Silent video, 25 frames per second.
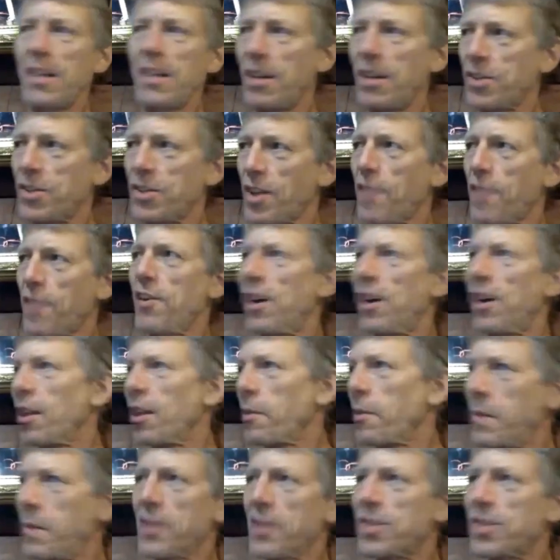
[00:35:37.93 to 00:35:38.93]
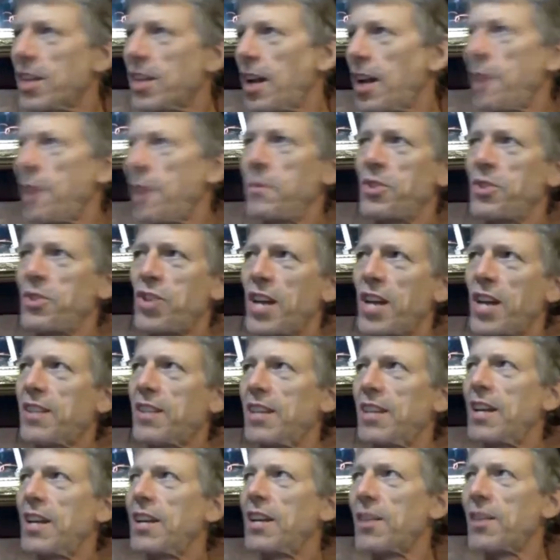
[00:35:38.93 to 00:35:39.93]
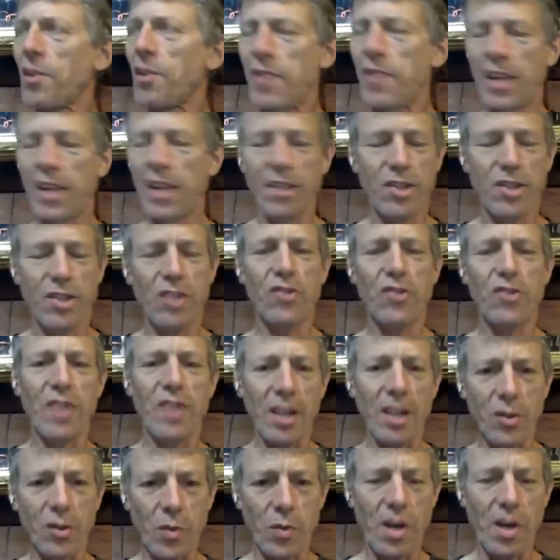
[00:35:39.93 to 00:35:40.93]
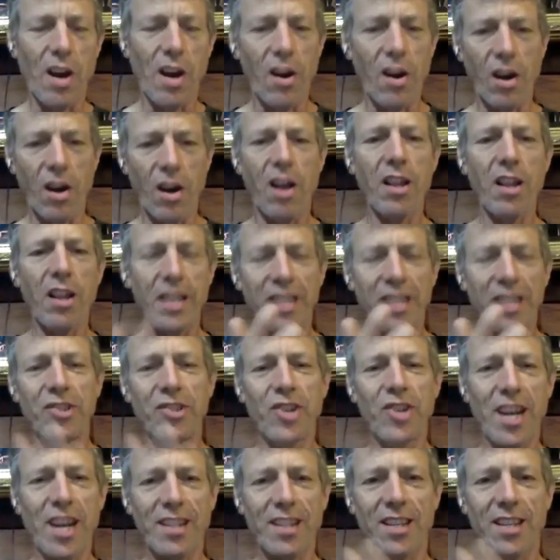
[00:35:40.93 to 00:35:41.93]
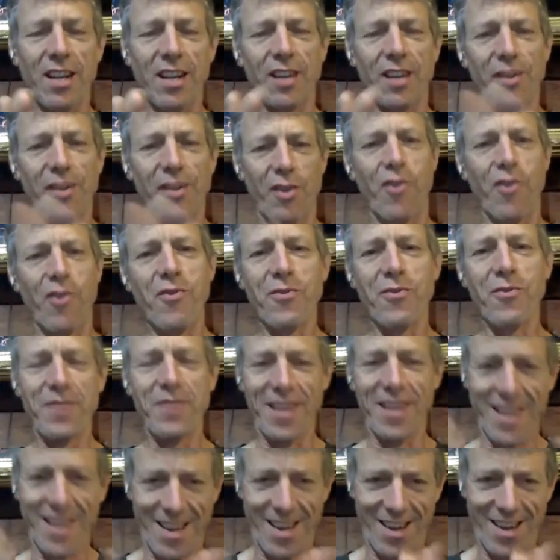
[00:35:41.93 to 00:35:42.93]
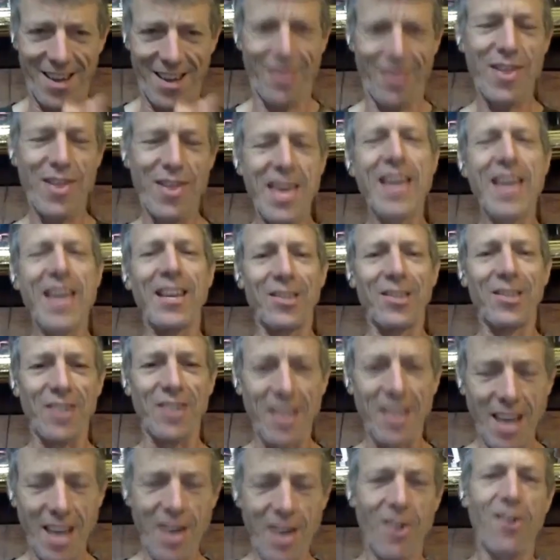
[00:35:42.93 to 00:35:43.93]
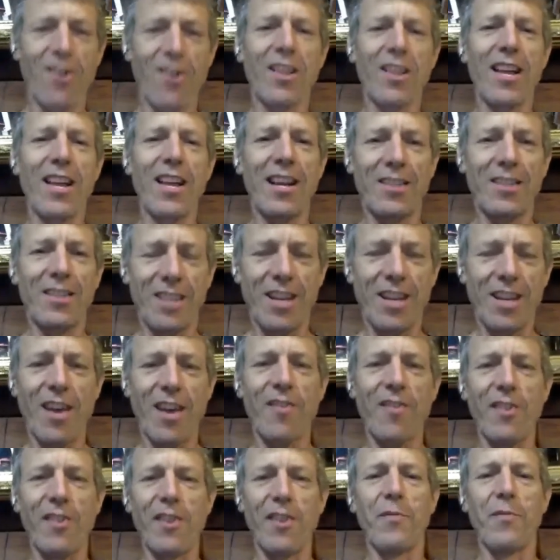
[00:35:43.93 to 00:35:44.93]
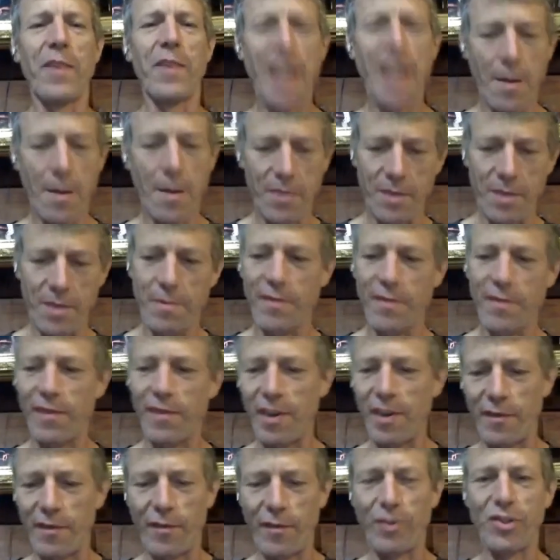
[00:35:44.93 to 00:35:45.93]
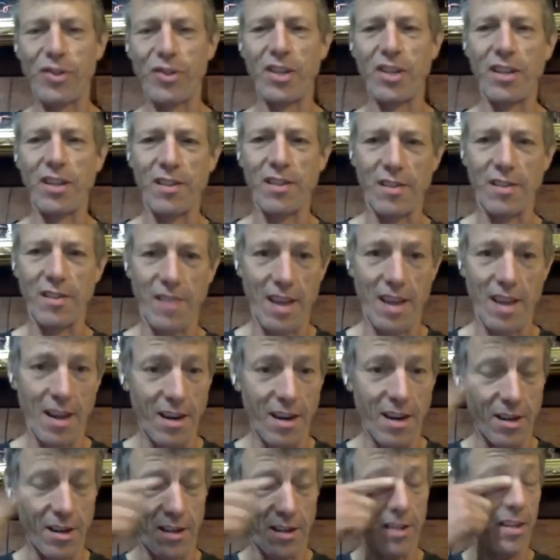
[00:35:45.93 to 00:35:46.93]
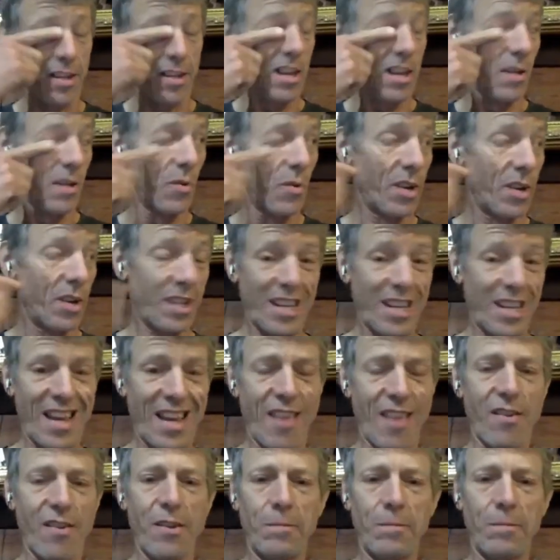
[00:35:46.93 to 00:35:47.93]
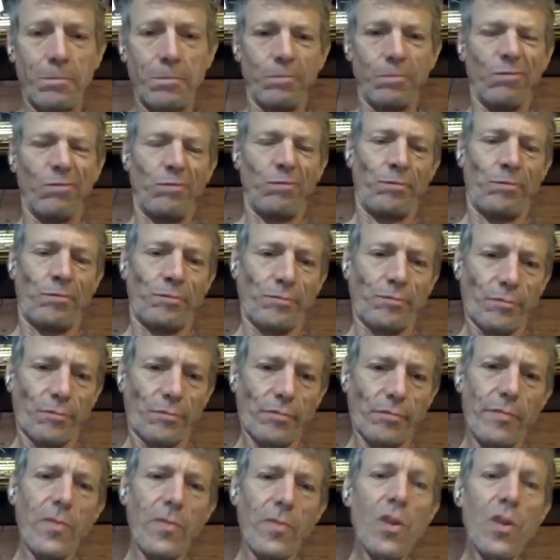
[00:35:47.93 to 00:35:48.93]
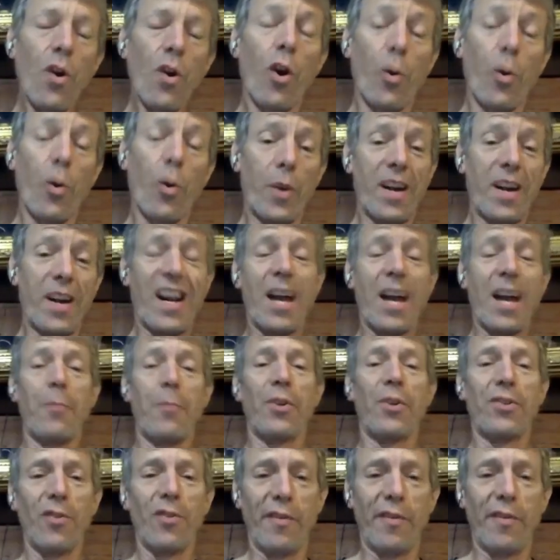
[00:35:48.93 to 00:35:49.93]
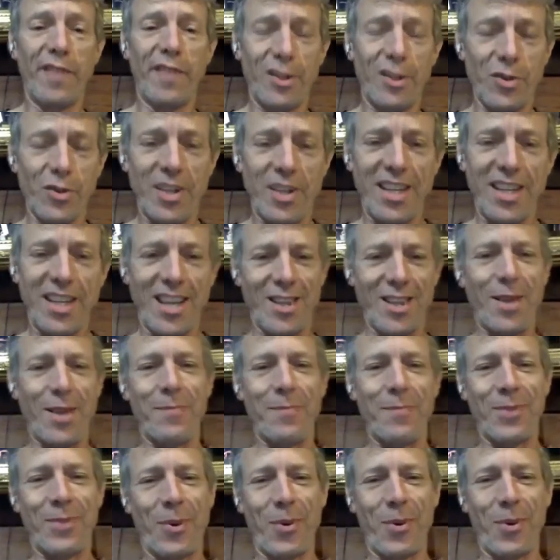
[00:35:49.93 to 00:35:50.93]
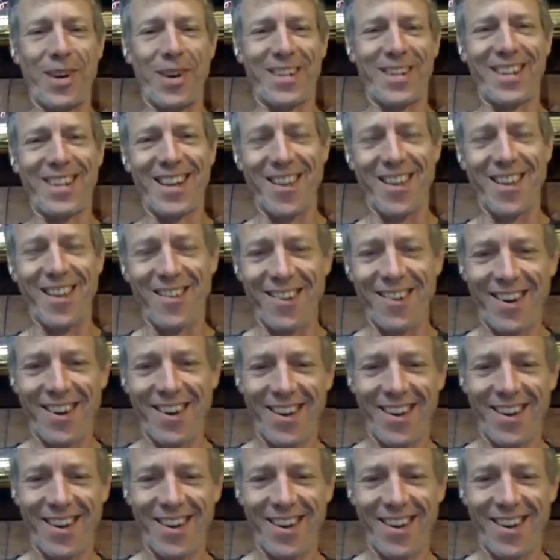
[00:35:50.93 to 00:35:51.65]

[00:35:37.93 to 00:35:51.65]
There's other elements that I'm injecting, and the thing that's interesting is we are all injecting our own things, and they all add together, and we happen to be very fortunate that they work together, or we're able to eventually get them to work together.